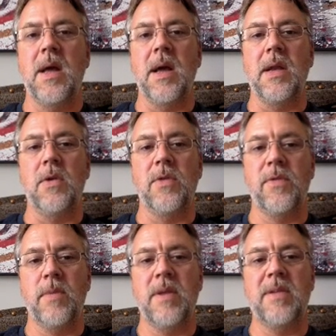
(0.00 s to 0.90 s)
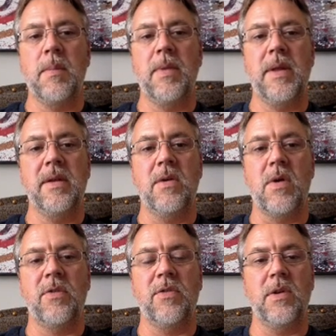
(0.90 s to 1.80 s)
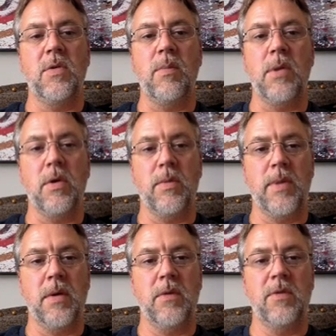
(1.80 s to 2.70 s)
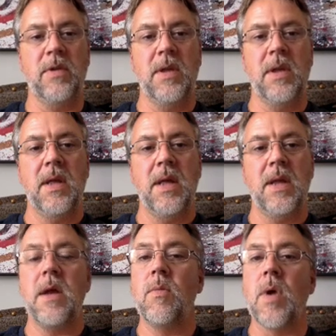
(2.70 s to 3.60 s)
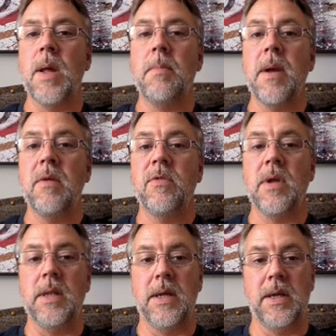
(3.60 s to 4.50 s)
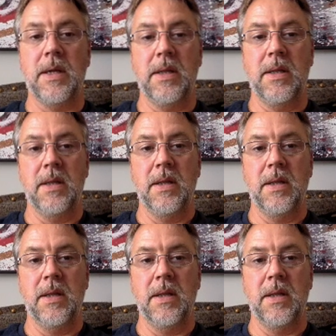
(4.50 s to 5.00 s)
I look for my template in question called blog post, and I right mouse click,